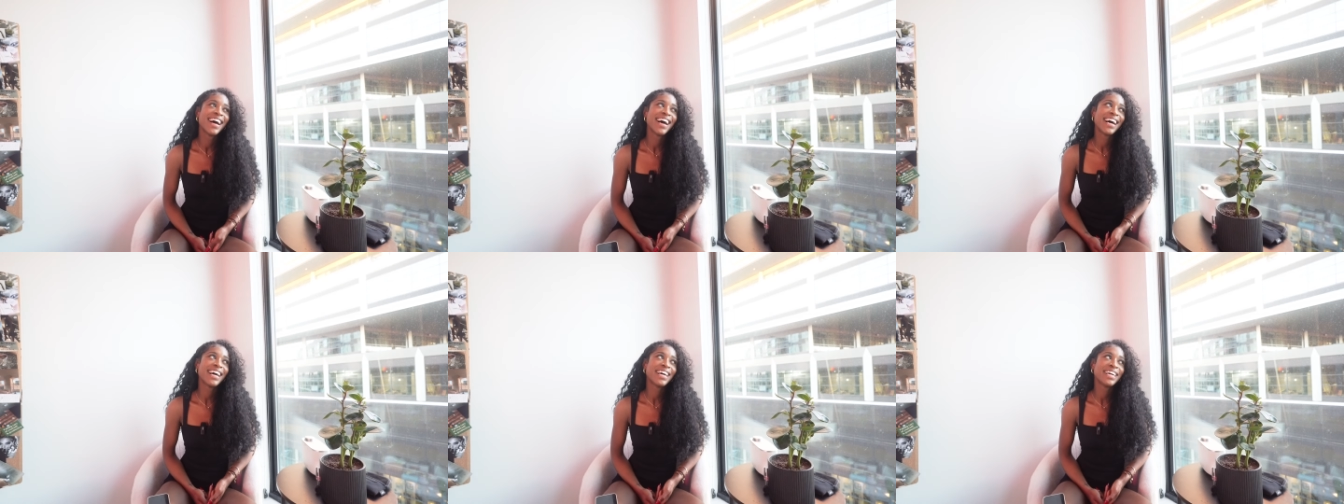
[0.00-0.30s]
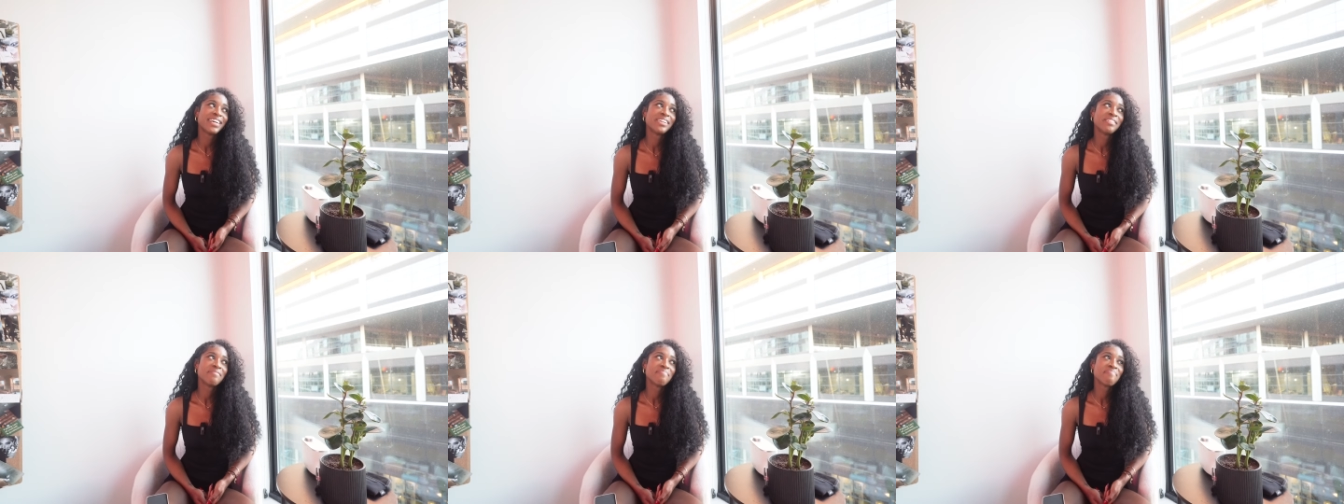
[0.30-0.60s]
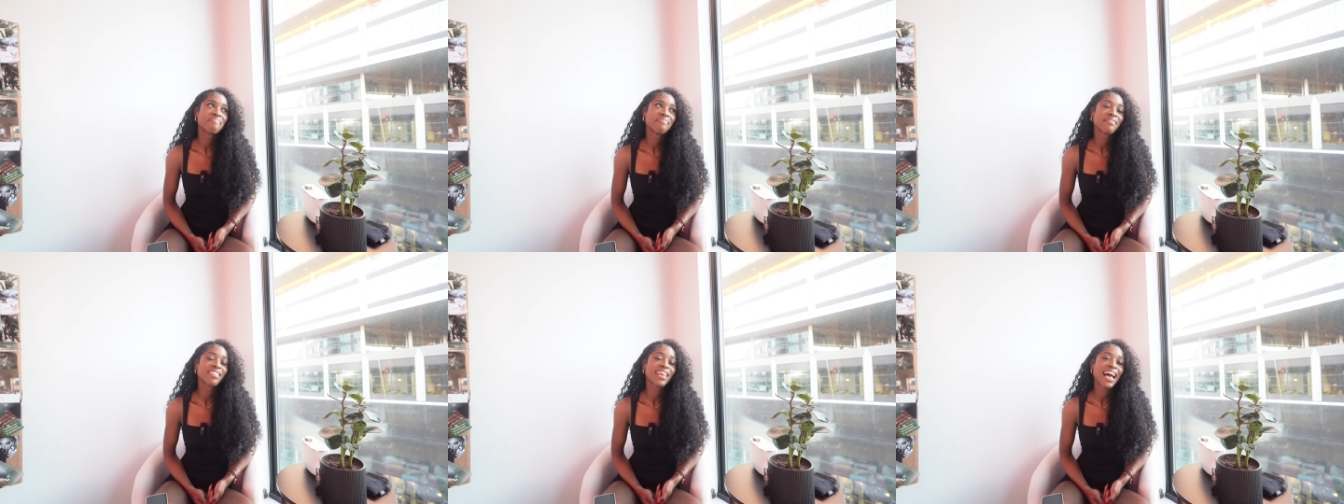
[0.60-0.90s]

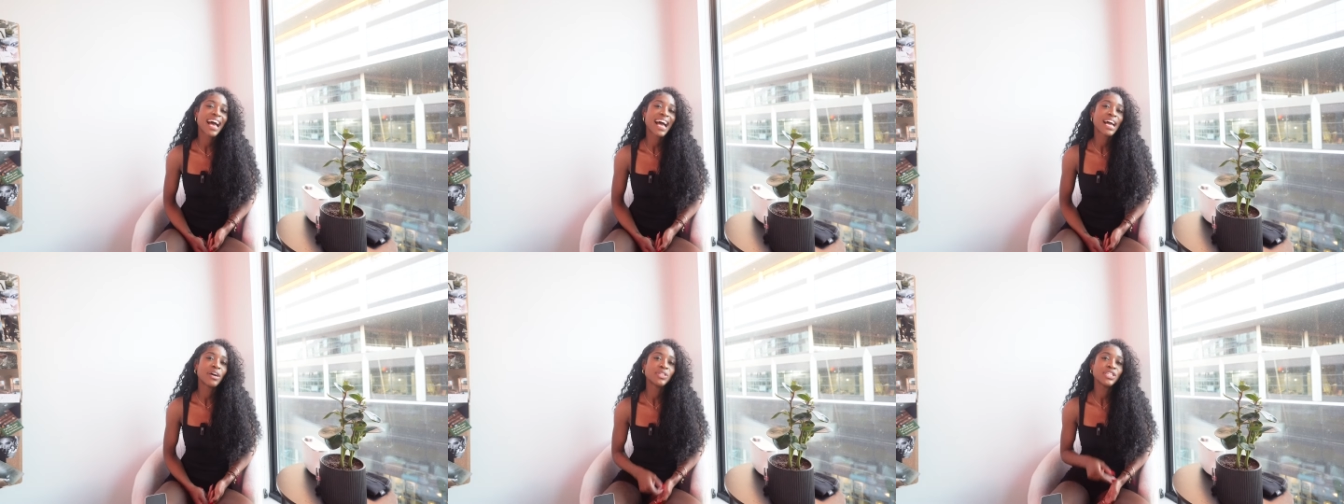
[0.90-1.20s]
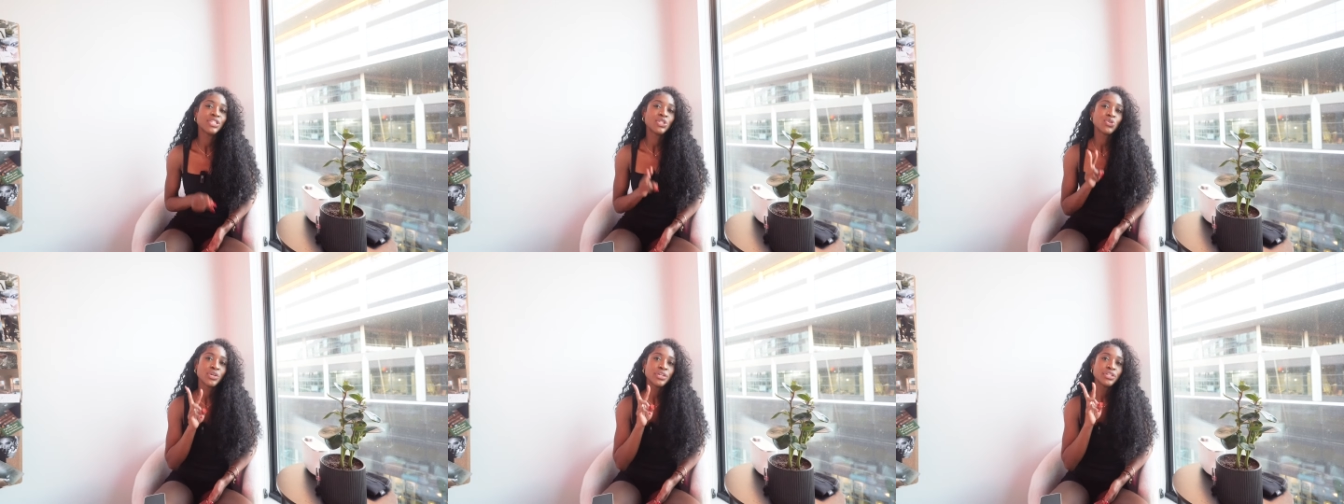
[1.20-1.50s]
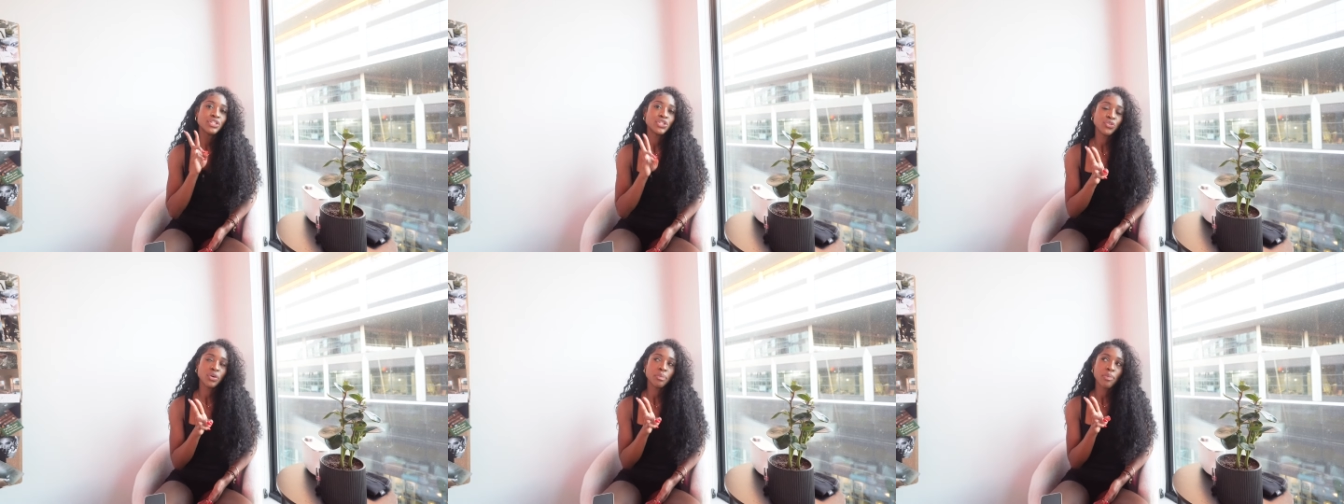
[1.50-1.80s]
um, I only
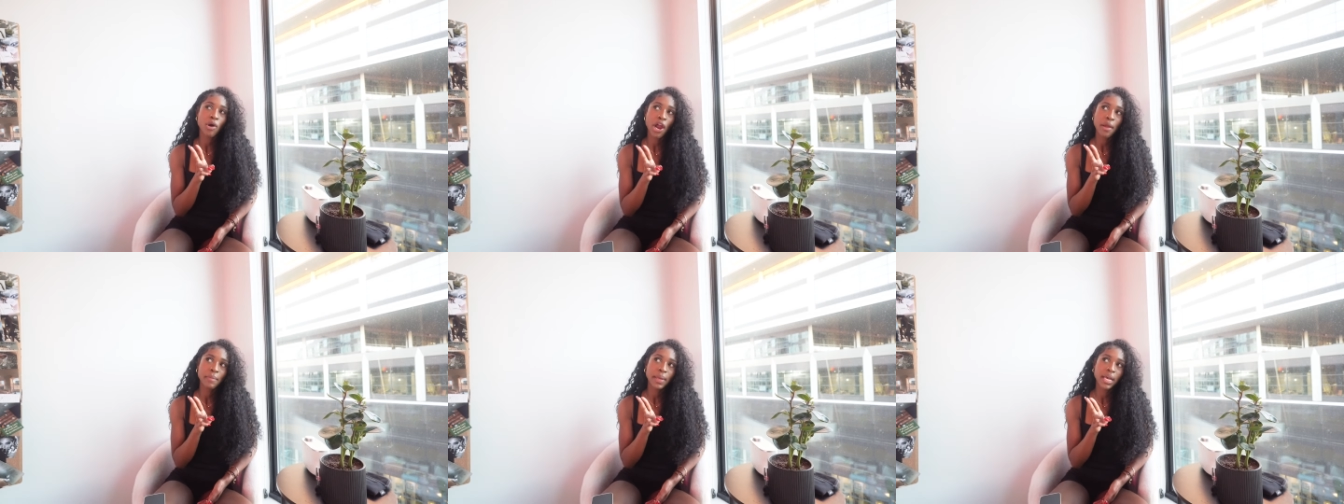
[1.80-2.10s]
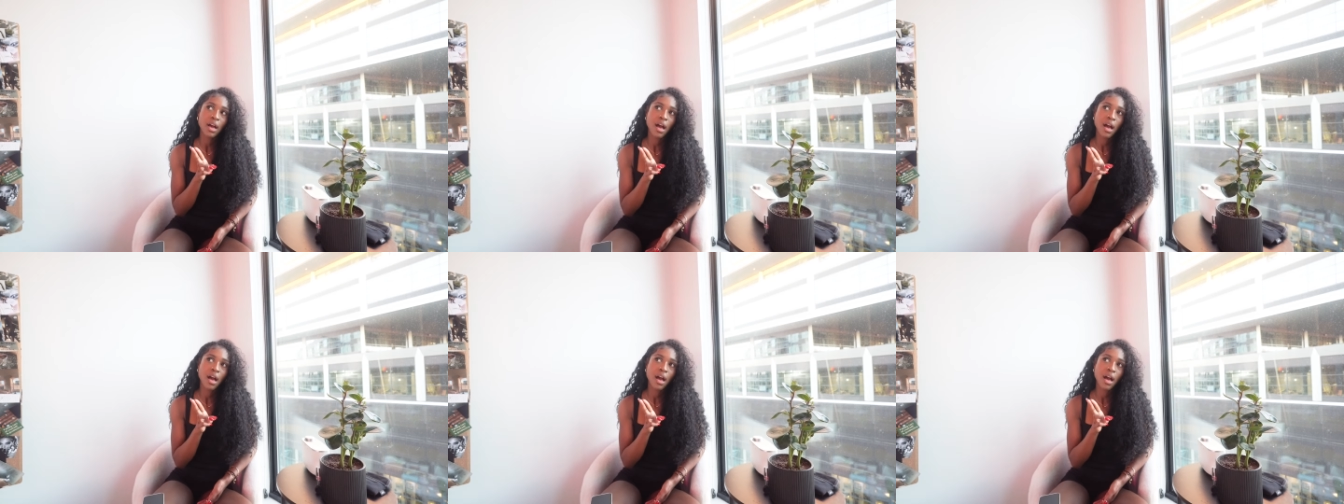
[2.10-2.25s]
toured two apartment